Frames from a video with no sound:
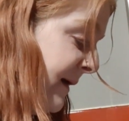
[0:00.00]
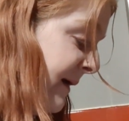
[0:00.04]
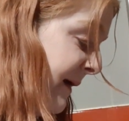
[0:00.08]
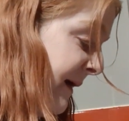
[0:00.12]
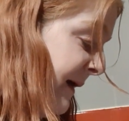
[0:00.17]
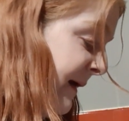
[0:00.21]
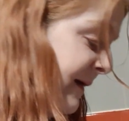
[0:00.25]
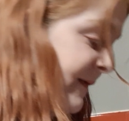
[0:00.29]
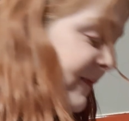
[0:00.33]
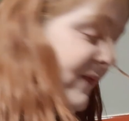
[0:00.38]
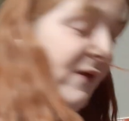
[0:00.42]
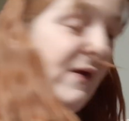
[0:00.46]

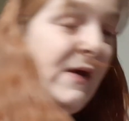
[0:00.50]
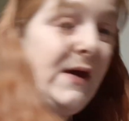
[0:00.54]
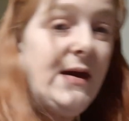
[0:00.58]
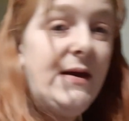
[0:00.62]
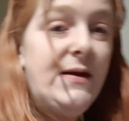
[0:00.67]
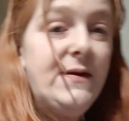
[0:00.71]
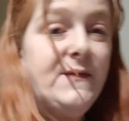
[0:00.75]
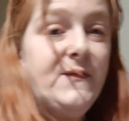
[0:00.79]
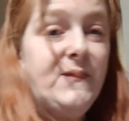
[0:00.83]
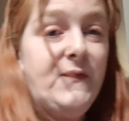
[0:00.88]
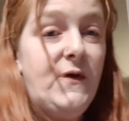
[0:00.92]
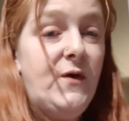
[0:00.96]
it
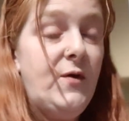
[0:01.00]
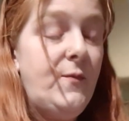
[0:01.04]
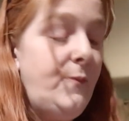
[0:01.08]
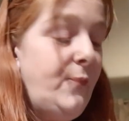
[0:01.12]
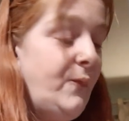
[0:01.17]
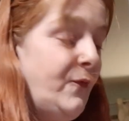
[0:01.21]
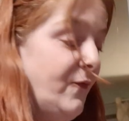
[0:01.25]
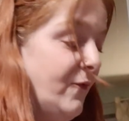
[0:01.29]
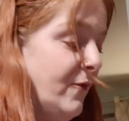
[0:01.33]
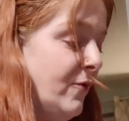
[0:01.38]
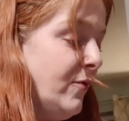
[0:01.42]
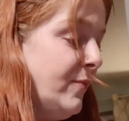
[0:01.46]
has
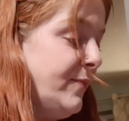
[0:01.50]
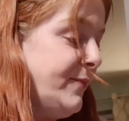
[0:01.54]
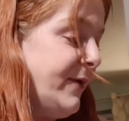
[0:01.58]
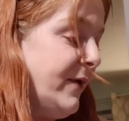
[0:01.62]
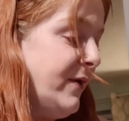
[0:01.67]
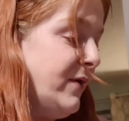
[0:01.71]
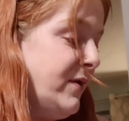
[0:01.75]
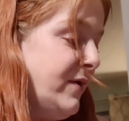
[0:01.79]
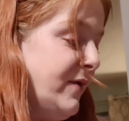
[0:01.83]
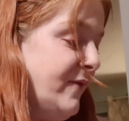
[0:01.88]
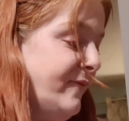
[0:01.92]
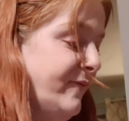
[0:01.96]
absorbed
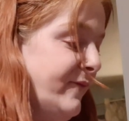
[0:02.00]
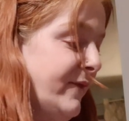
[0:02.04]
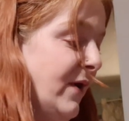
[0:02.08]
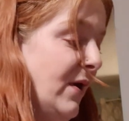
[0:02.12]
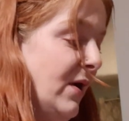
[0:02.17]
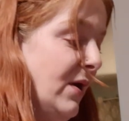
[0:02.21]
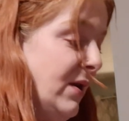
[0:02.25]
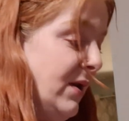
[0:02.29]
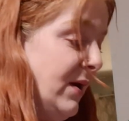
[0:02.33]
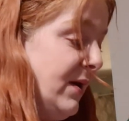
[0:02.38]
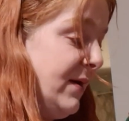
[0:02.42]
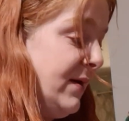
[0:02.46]
enough
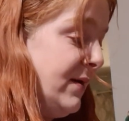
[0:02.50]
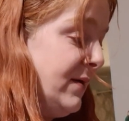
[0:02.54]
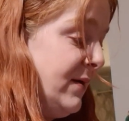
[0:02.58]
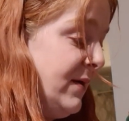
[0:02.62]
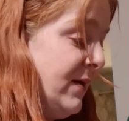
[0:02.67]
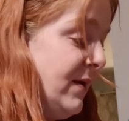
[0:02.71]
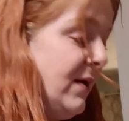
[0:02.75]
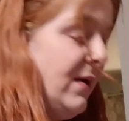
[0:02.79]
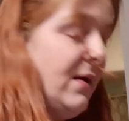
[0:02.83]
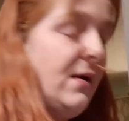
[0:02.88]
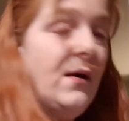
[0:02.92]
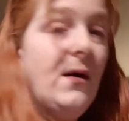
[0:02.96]
colour,
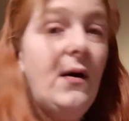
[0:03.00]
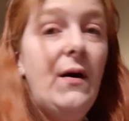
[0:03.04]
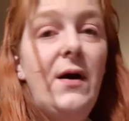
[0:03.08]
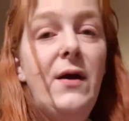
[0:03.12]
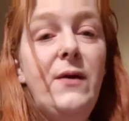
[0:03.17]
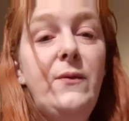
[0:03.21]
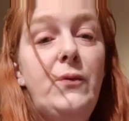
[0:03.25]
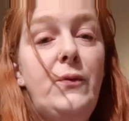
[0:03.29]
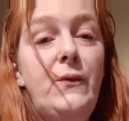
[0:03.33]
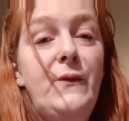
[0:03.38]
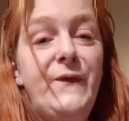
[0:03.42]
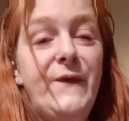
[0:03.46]
I
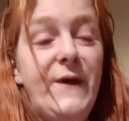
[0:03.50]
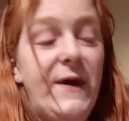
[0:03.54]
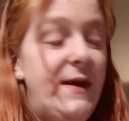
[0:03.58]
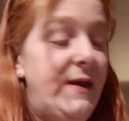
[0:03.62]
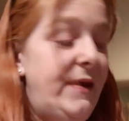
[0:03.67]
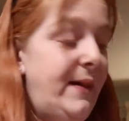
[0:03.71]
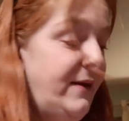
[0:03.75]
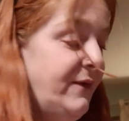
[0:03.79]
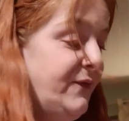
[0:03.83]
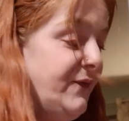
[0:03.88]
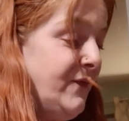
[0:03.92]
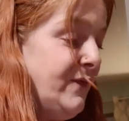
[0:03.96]
will
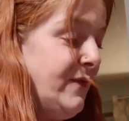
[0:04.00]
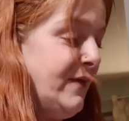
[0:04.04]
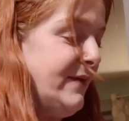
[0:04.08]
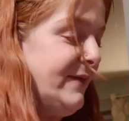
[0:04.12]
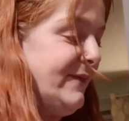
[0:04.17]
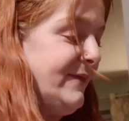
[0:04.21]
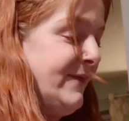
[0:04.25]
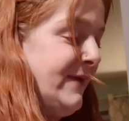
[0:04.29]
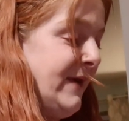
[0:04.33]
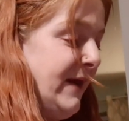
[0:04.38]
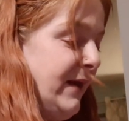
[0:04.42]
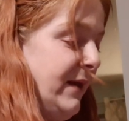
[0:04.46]
take it to the
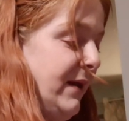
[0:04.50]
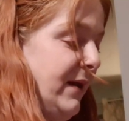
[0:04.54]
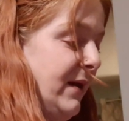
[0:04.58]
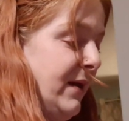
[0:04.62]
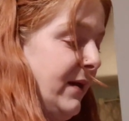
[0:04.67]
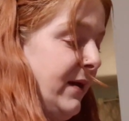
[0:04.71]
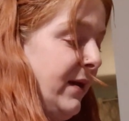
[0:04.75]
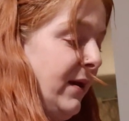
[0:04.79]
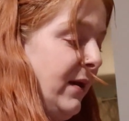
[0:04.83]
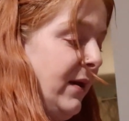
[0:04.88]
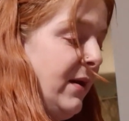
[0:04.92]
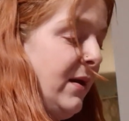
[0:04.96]

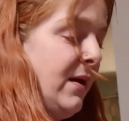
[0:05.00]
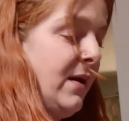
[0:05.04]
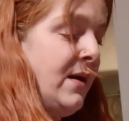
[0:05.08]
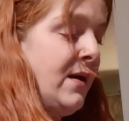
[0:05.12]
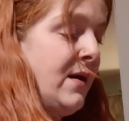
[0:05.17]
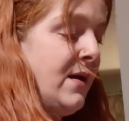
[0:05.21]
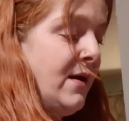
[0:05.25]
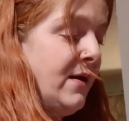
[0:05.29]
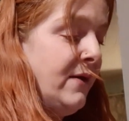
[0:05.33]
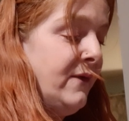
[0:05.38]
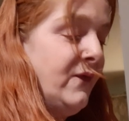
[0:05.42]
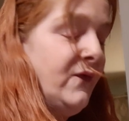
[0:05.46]
sink
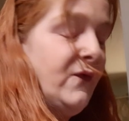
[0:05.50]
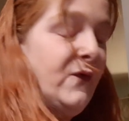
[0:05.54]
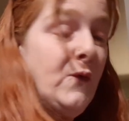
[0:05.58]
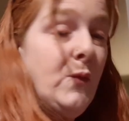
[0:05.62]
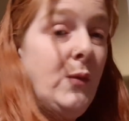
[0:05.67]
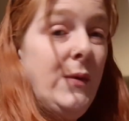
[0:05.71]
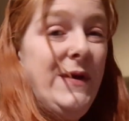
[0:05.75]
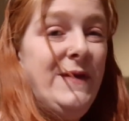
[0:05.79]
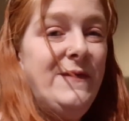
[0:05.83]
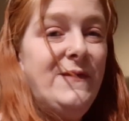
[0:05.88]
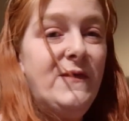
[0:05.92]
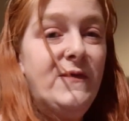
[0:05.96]
and
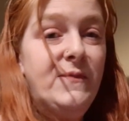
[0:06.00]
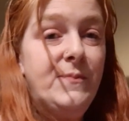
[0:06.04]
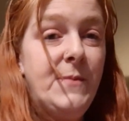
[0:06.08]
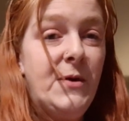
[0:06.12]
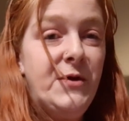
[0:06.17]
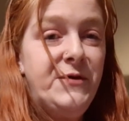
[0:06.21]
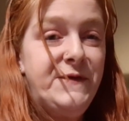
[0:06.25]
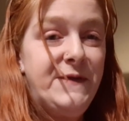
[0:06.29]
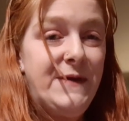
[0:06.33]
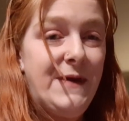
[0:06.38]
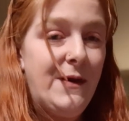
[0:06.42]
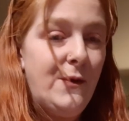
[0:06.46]
squeeze as
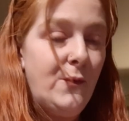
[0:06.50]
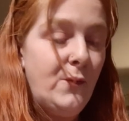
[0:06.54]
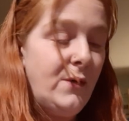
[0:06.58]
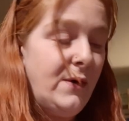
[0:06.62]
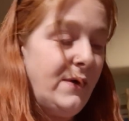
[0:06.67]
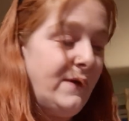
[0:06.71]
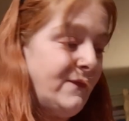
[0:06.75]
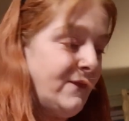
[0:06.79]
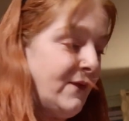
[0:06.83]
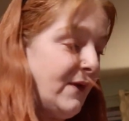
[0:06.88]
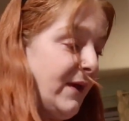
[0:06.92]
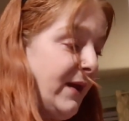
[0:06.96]
much out
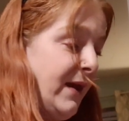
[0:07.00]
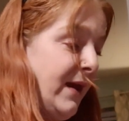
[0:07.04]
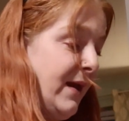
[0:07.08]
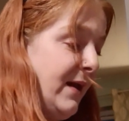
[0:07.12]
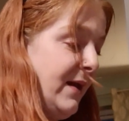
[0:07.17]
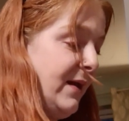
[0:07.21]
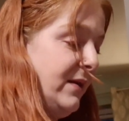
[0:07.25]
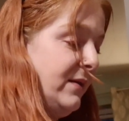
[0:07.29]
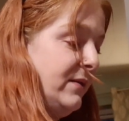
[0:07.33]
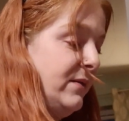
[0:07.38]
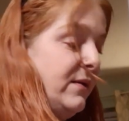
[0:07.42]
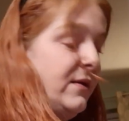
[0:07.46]
as I
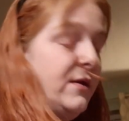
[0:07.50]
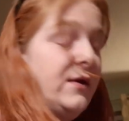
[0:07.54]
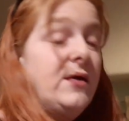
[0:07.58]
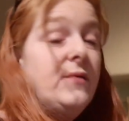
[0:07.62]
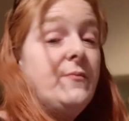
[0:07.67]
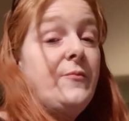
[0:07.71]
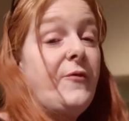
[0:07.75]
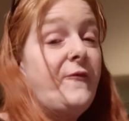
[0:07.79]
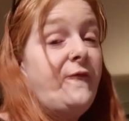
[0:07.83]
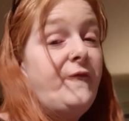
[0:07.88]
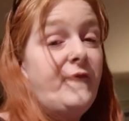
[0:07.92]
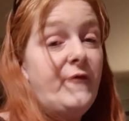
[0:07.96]
can
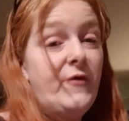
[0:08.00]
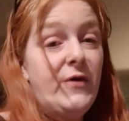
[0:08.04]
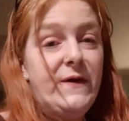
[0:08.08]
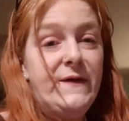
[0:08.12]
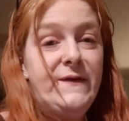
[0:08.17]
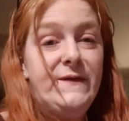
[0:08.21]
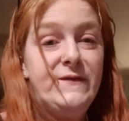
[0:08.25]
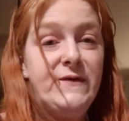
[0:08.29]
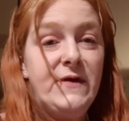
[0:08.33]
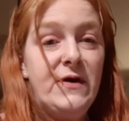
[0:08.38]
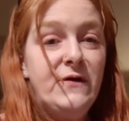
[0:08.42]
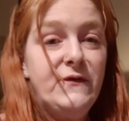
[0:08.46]
before I
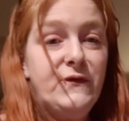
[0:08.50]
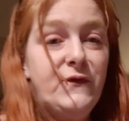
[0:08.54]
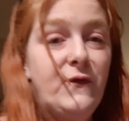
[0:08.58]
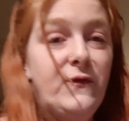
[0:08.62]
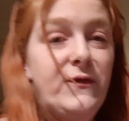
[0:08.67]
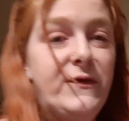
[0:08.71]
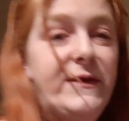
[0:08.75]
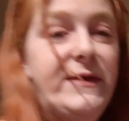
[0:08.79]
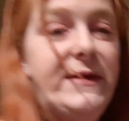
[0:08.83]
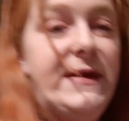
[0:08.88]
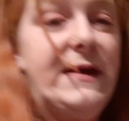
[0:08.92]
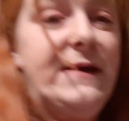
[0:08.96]
start on
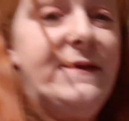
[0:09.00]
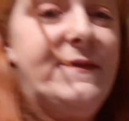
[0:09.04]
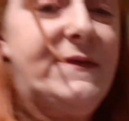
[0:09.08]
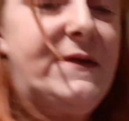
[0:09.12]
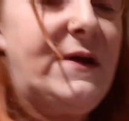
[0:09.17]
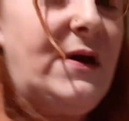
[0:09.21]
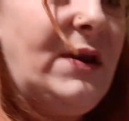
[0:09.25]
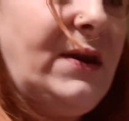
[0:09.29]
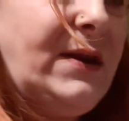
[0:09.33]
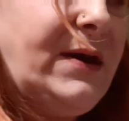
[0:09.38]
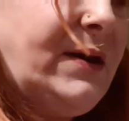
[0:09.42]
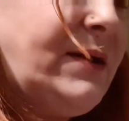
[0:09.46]
the next
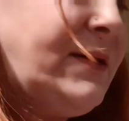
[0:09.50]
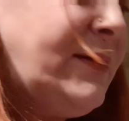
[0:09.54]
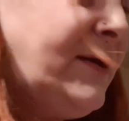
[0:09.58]
colour.